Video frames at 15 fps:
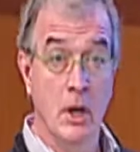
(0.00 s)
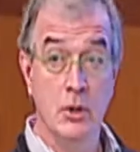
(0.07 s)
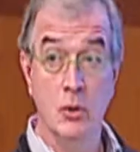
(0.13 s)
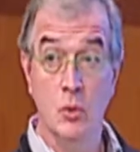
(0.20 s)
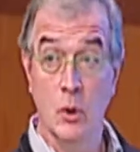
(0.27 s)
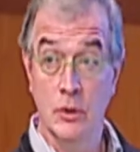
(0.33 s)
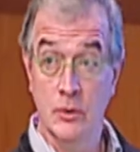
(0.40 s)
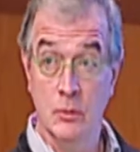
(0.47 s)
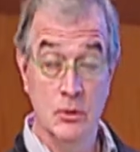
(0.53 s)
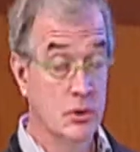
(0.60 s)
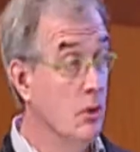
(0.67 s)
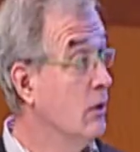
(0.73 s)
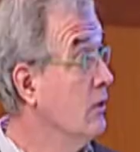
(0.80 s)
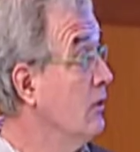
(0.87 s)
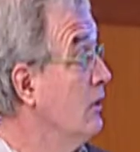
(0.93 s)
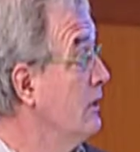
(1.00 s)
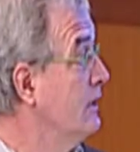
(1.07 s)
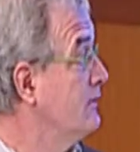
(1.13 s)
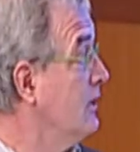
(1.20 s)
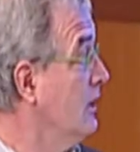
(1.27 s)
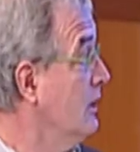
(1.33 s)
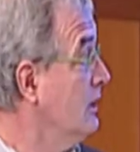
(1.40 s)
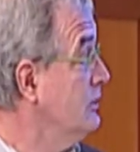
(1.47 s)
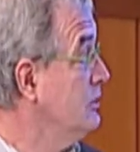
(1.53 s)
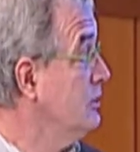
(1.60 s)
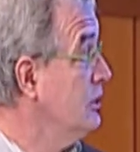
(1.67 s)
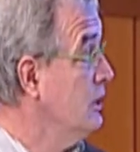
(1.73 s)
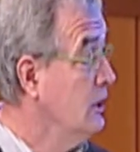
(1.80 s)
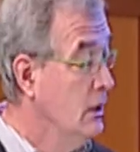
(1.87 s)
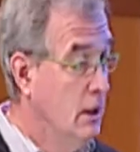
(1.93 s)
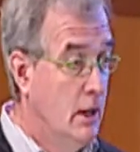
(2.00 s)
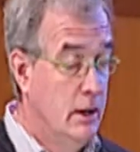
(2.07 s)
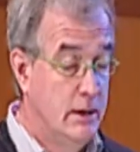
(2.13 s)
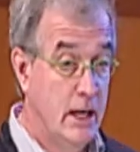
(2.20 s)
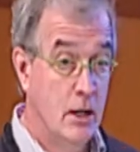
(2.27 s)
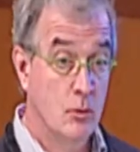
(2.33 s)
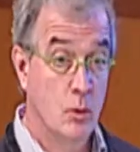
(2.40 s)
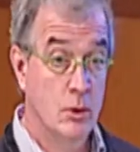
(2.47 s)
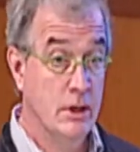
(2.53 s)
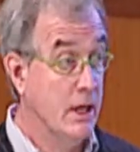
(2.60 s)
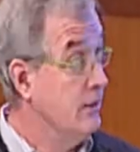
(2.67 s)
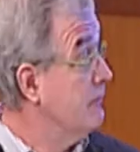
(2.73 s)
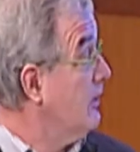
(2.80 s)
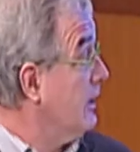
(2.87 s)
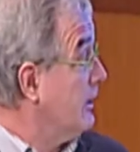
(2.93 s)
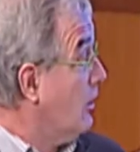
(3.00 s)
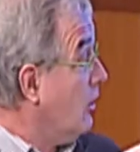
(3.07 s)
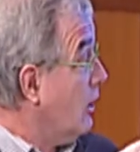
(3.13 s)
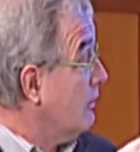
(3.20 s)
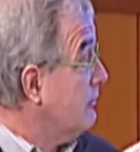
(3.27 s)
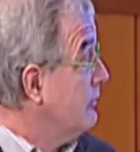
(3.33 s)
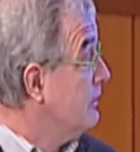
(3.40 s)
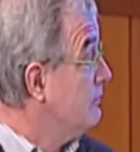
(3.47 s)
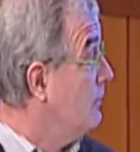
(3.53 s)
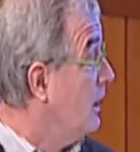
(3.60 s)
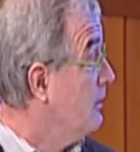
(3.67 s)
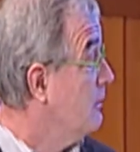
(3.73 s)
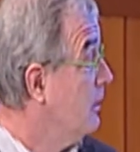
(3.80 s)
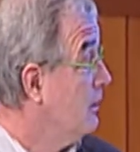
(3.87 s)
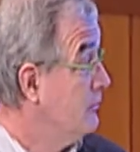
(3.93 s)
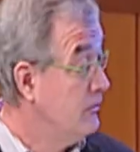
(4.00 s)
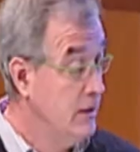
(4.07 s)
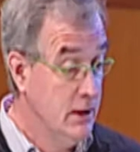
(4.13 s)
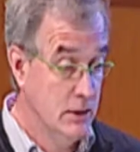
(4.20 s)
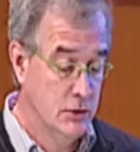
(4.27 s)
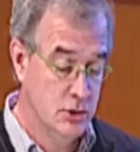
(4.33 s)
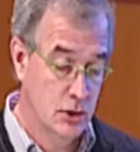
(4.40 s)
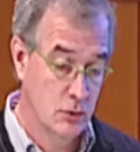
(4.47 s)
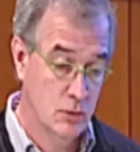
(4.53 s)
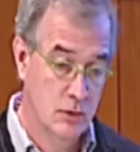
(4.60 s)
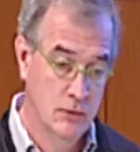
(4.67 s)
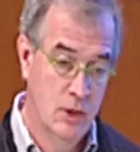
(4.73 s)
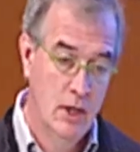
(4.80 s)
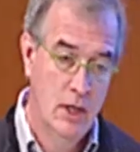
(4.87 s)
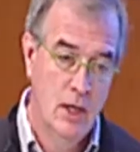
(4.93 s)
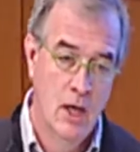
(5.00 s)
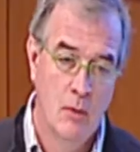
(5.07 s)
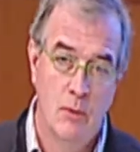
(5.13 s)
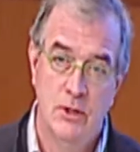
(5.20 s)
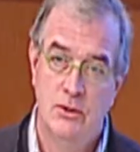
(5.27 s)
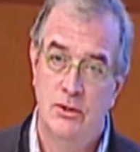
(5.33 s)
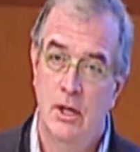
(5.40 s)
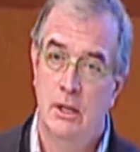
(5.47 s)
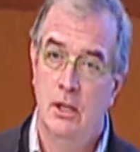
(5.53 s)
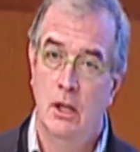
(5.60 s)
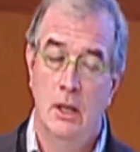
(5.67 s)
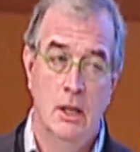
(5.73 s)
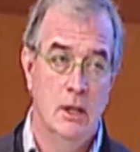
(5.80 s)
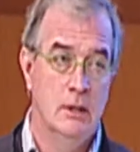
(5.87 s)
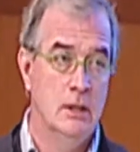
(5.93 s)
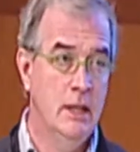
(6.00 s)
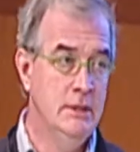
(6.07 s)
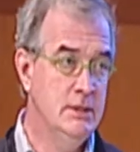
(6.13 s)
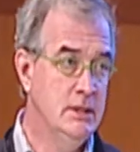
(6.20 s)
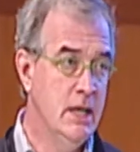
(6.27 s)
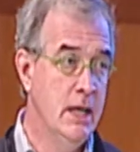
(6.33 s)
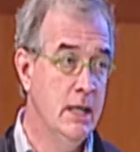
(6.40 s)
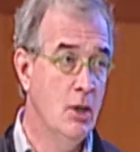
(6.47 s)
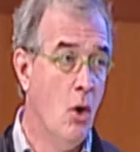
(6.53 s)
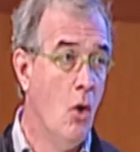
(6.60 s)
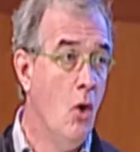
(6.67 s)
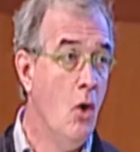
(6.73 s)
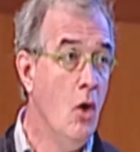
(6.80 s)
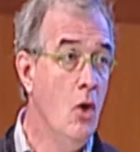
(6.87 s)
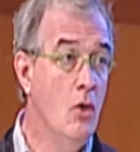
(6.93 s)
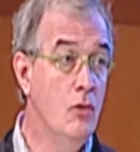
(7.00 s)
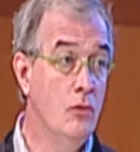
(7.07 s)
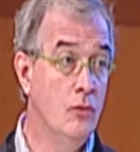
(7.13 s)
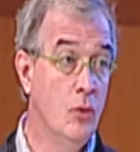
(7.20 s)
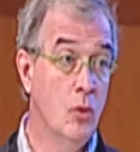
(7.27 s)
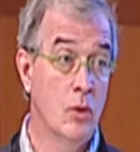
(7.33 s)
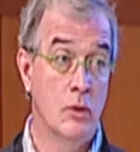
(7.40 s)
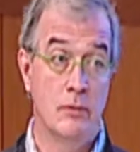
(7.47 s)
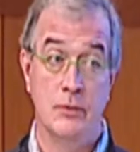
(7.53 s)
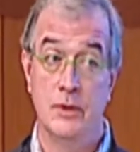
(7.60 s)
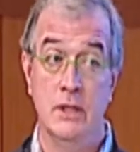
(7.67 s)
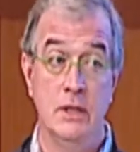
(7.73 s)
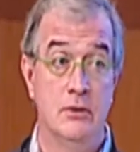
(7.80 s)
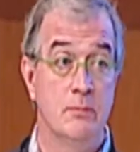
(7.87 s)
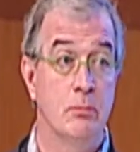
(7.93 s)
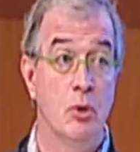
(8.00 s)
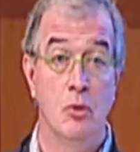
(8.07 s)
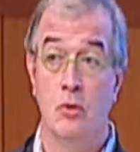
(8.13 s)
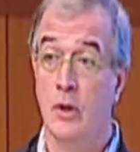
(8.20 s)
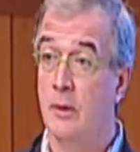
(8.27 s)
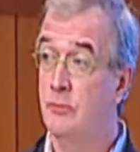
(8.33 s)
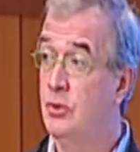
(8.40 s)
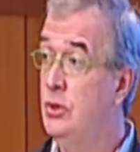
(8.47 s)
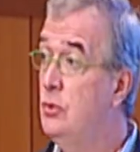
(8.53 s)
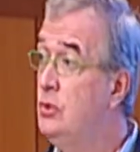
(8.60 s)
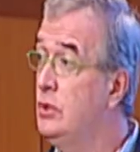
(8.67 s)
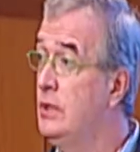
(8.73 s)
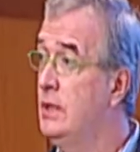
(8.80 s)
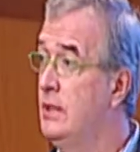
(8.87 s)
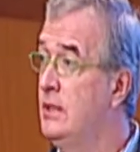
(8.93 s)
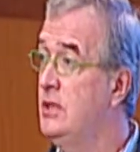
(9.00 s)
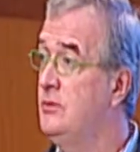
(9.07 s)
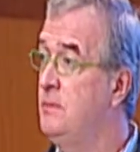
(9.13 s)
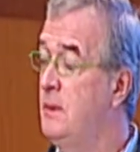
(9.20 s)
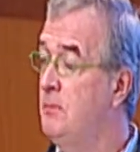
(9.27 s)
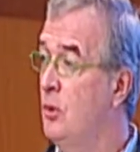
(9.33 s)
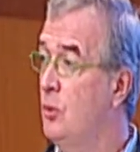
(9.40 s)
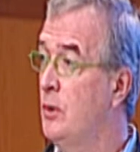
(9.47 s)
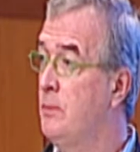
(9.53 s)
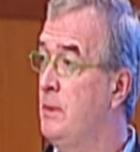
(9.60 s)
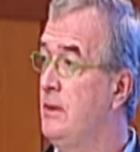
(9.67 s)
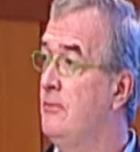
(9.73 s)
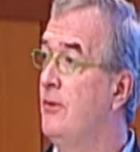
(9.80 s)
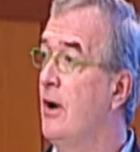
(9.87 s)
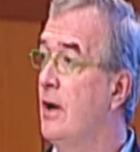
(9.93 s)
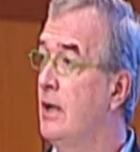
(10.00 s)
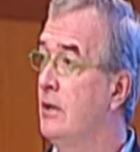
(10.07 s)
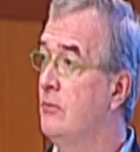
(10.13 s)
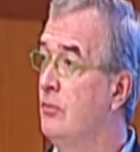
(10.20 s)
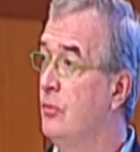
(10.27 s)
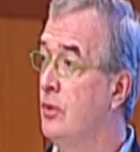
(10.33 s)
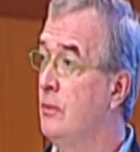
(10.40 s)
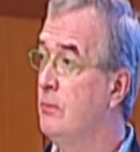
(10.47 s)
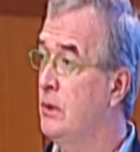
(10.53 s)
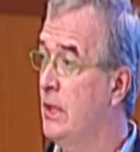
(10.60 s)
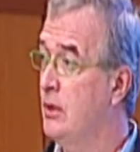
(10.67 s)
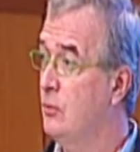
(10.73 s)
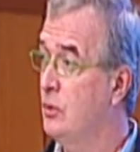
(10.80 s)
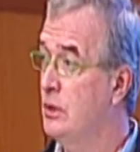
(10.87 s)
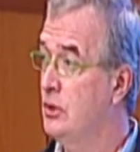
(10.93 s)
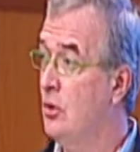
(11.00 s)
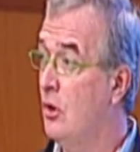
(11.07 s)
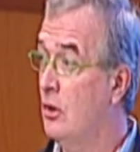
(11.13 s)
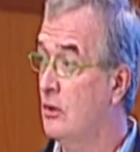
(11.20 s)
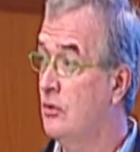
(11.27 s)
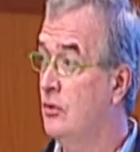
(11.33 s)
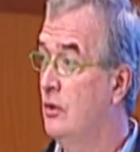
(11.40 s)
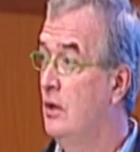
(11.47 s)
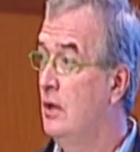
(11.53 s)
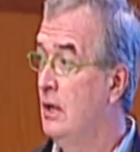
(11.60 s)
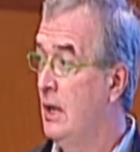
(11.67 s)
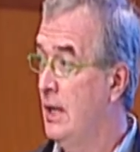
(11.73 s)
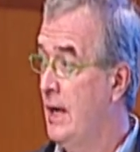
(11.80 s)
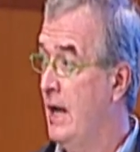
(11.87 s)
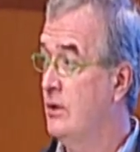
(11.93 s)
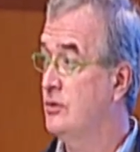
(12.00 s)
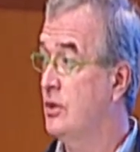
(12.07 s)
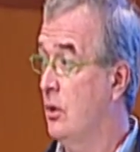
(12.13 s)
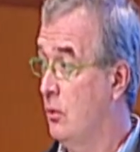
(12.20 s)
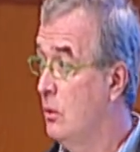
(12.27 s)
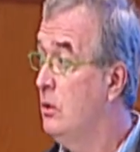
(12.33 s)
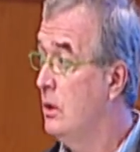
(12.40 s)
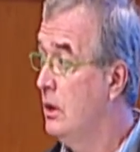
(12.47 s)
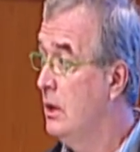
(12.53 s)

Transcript: I knew work that was going on at the Hutch, down where Dan von Hoff and, and uh, Phoenix children, and we said, let's take all four of these programs. Usually these people would be vying for the plenary talks at ASCO